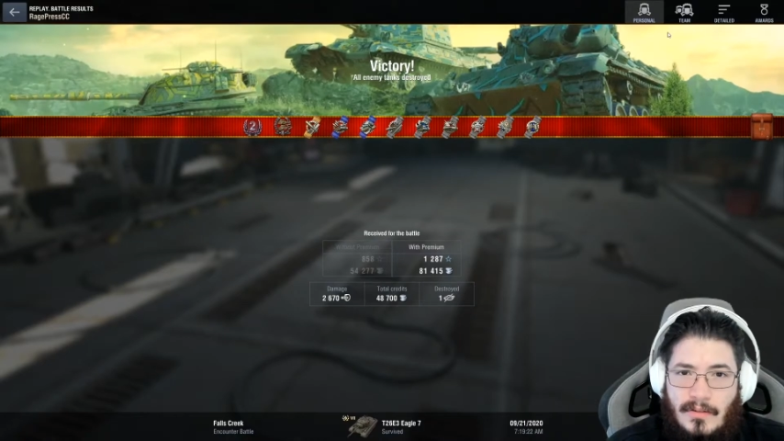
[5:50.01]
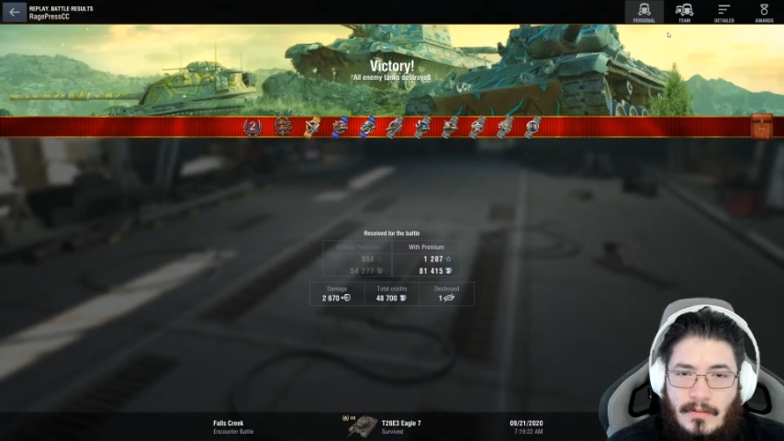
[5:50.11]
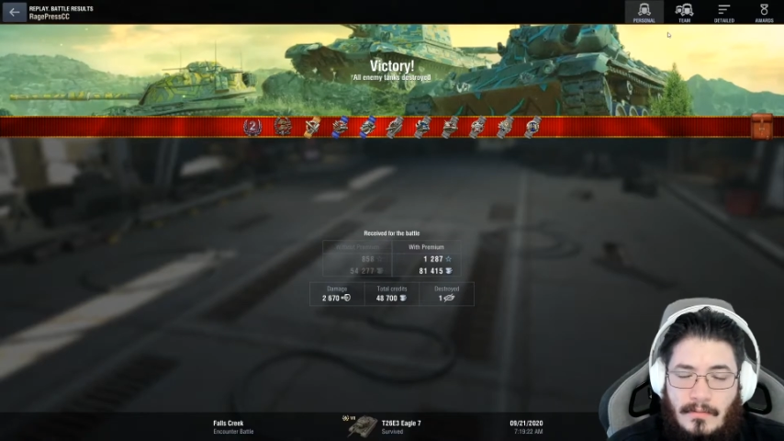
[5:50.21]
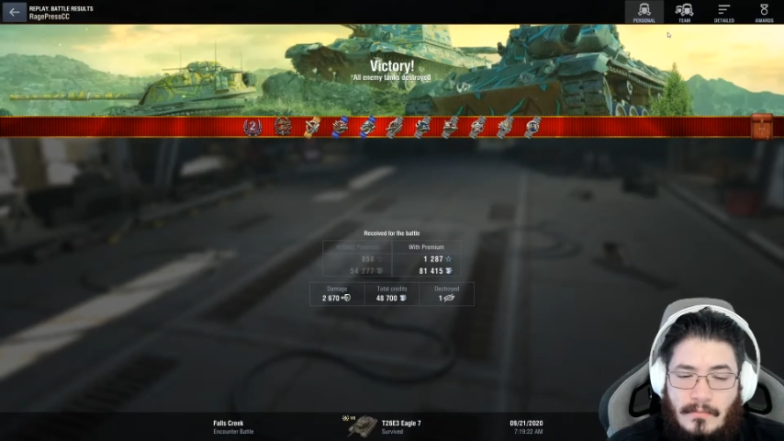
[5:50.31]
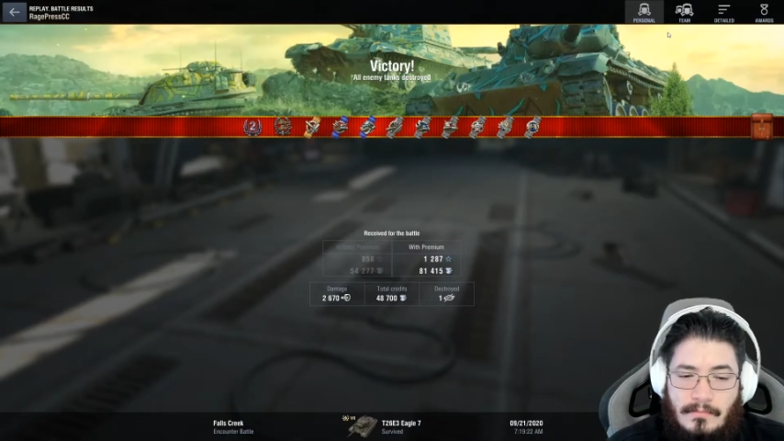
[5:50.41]

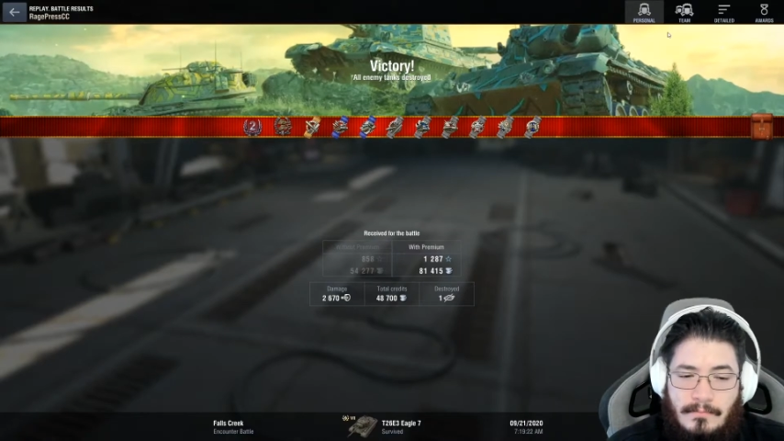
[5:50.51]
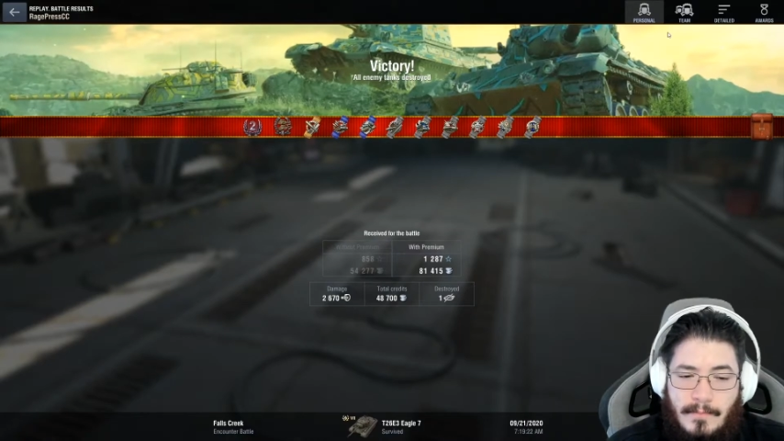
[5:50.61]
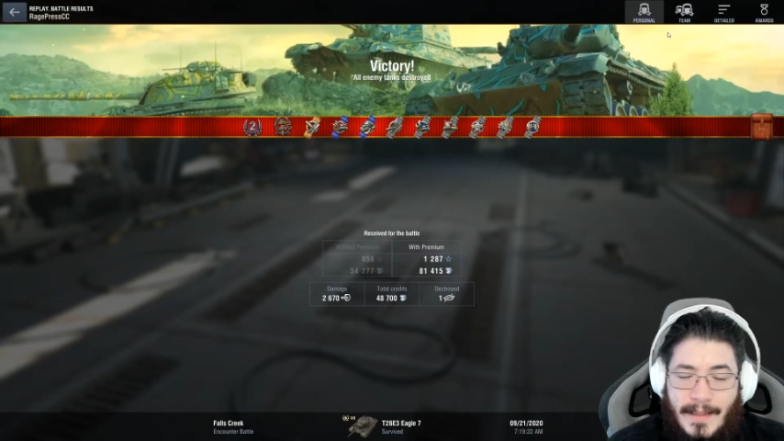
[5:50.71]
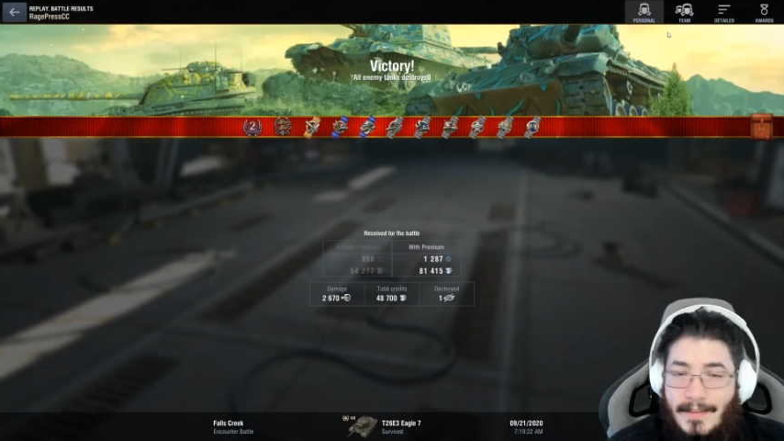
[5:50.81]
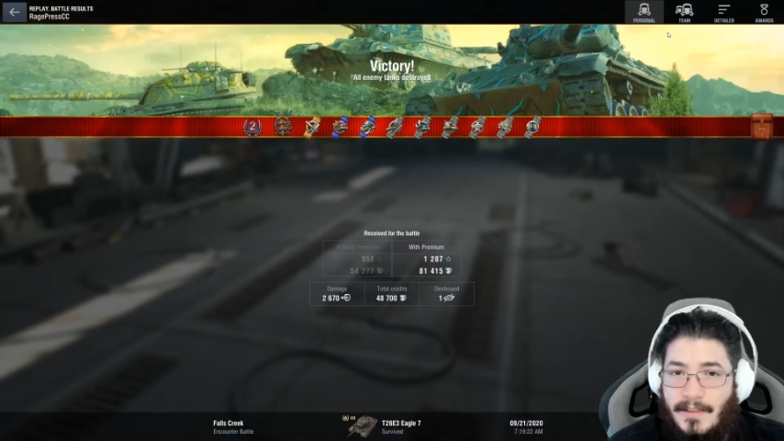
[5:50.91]
to
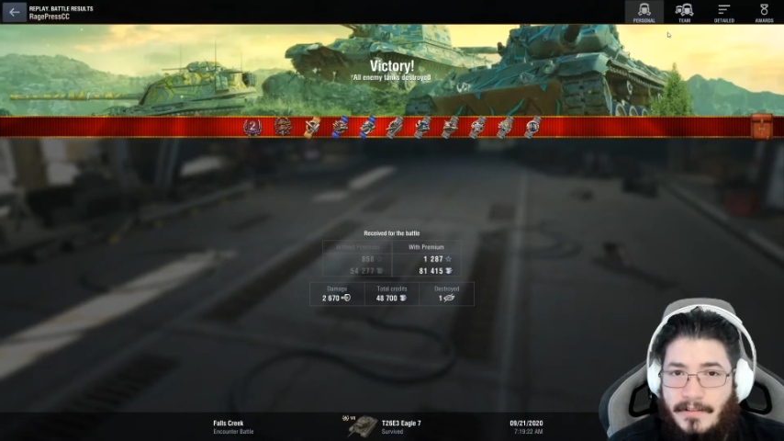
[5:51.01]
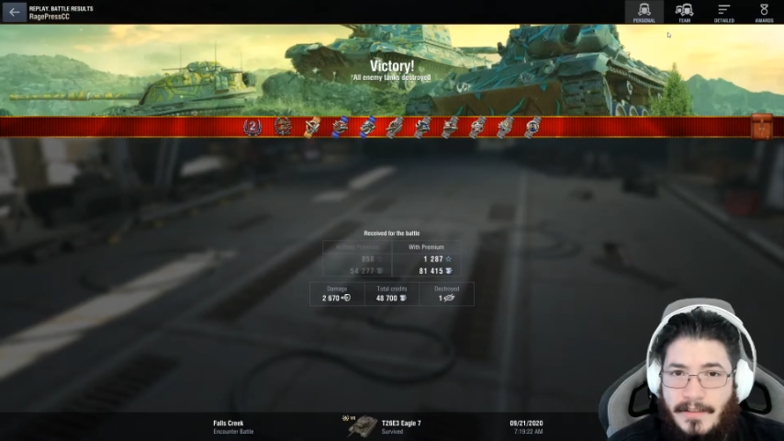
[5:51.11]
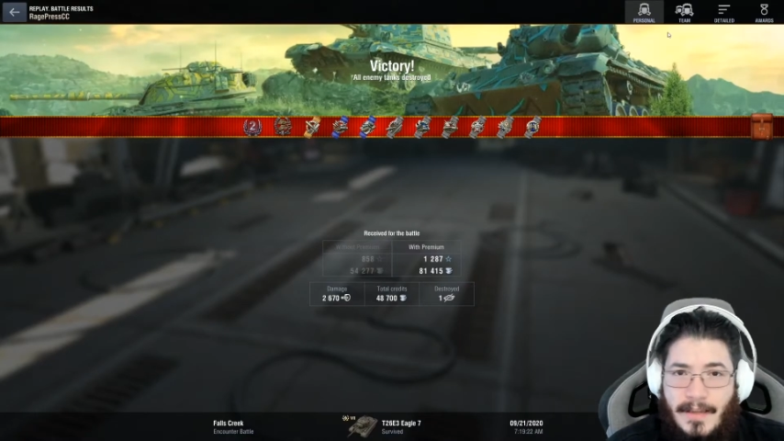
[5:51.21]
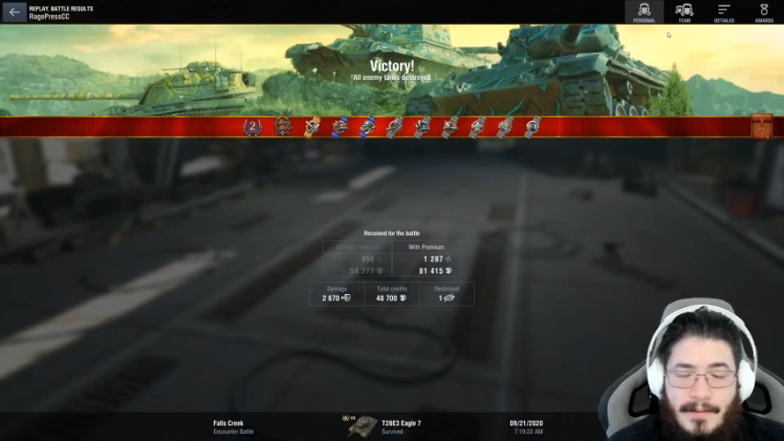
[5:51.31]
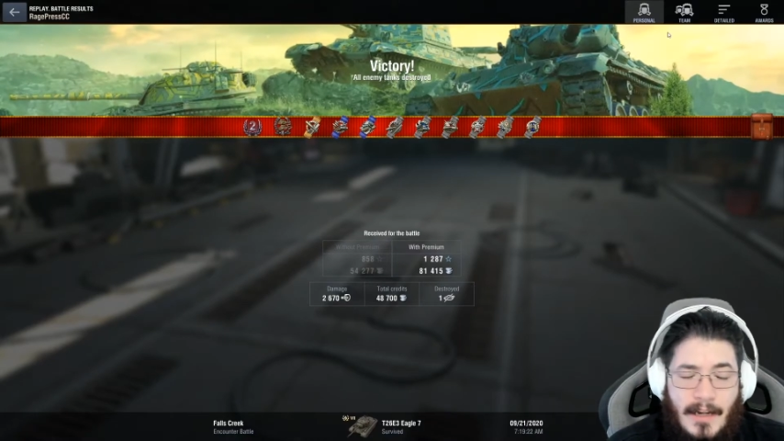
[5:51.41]
playing tier
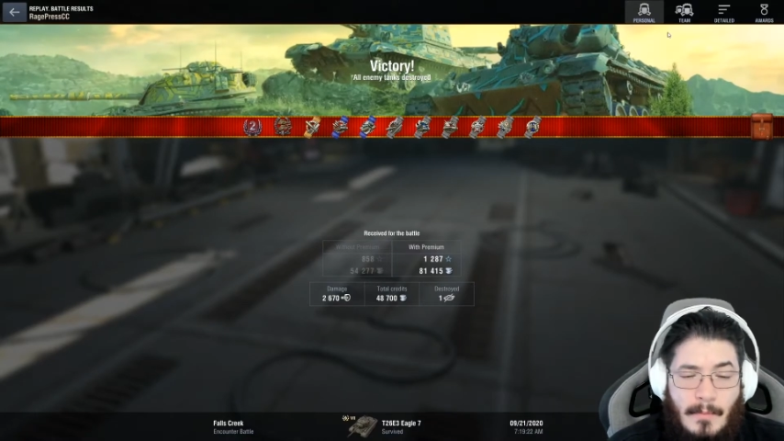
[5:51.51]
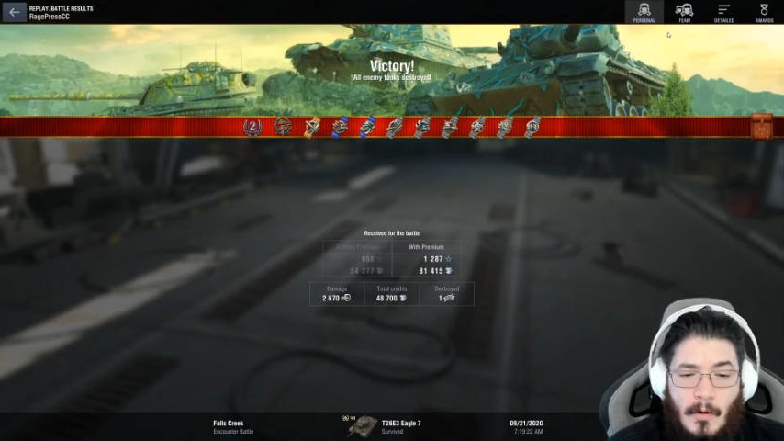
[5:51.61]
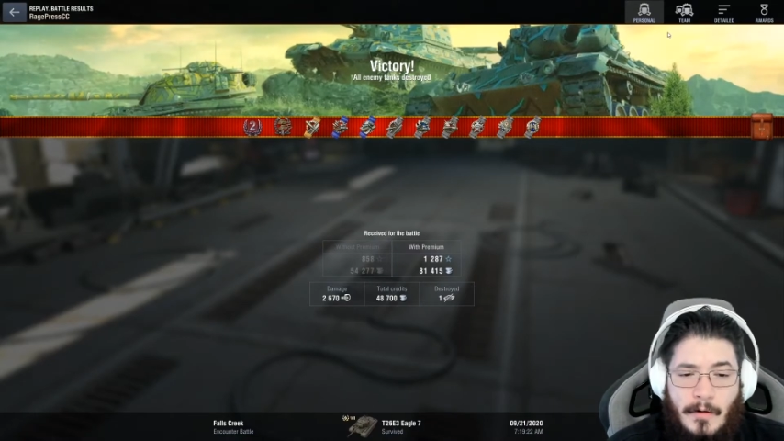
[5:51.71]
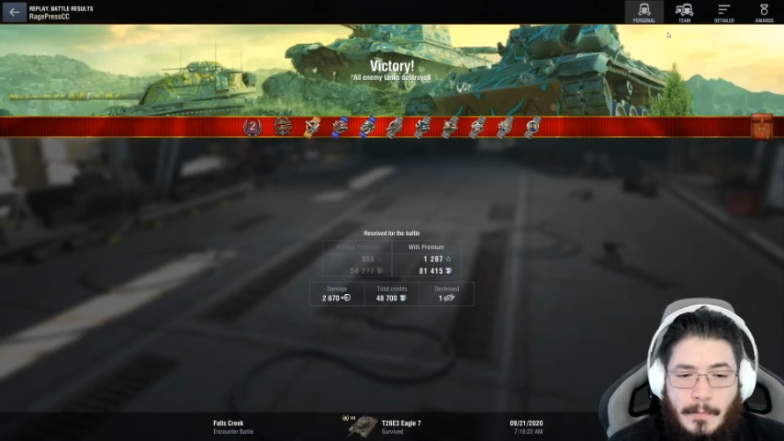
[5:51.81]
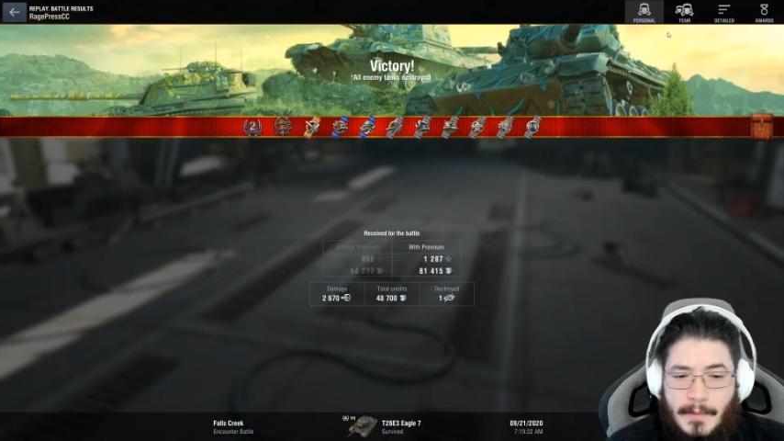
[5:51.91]
7 anymore,